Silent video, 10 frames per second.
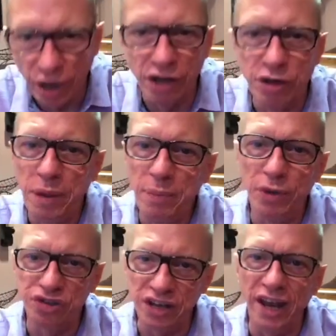what other
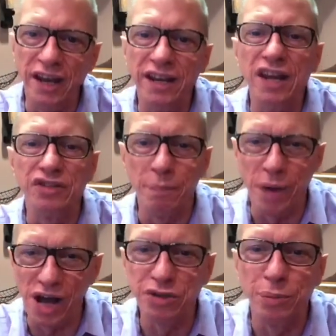people say is
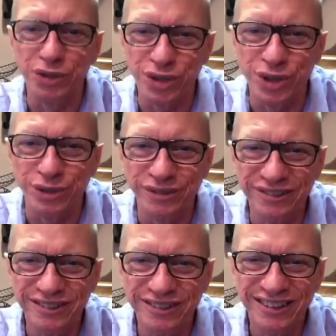impossible to do.
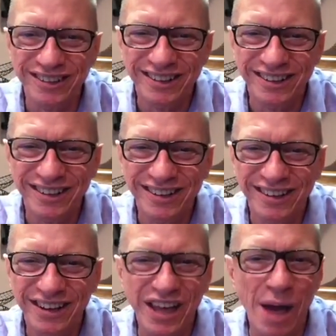
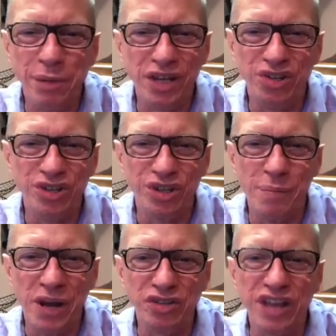God bless you so
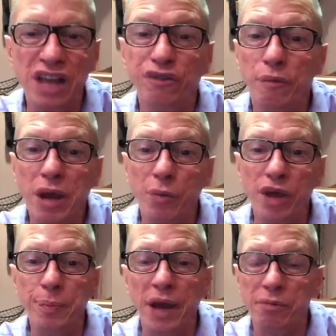much. Thanks for being
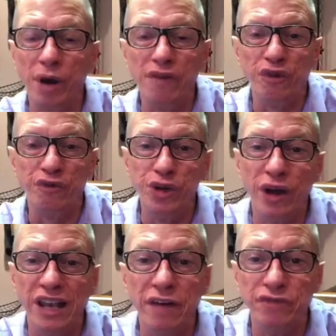with me. I'm grateful for
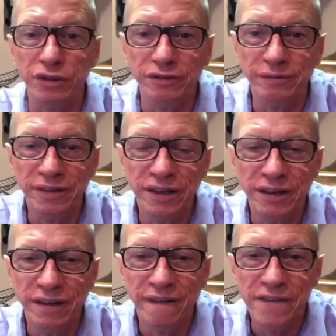you. I love you.
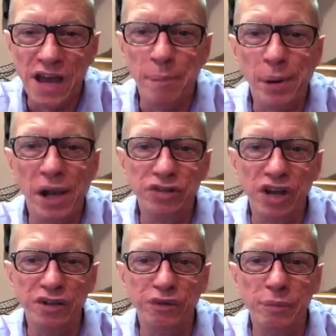I
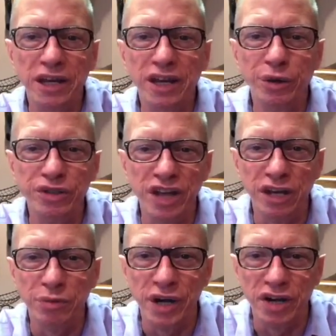apologize for being
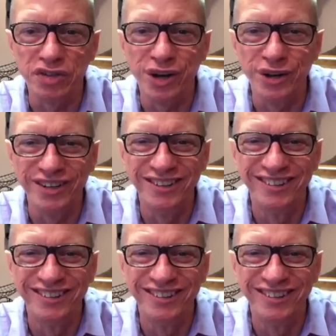irritated when I started.